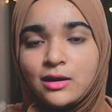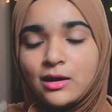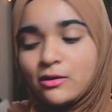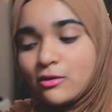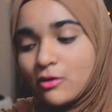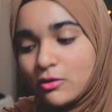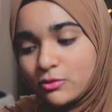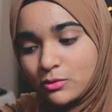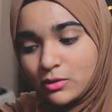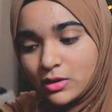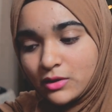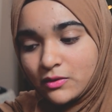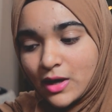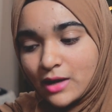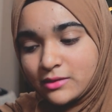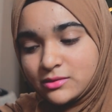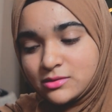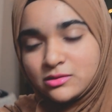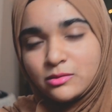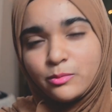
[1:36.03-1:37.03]
and not only
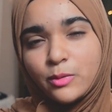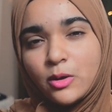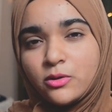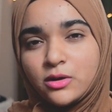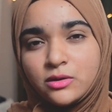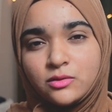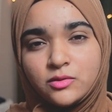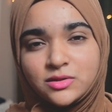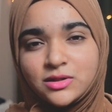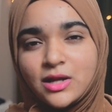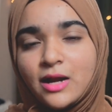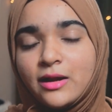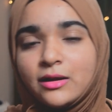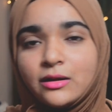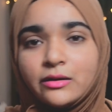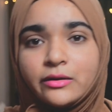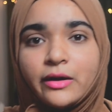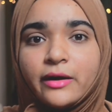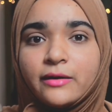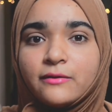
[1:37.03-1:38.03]
that, it's about understanding
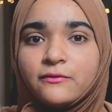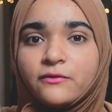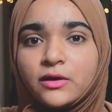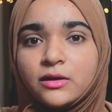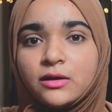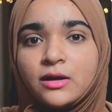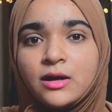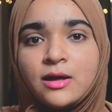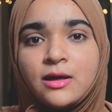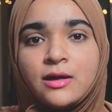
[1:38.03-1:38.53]
life and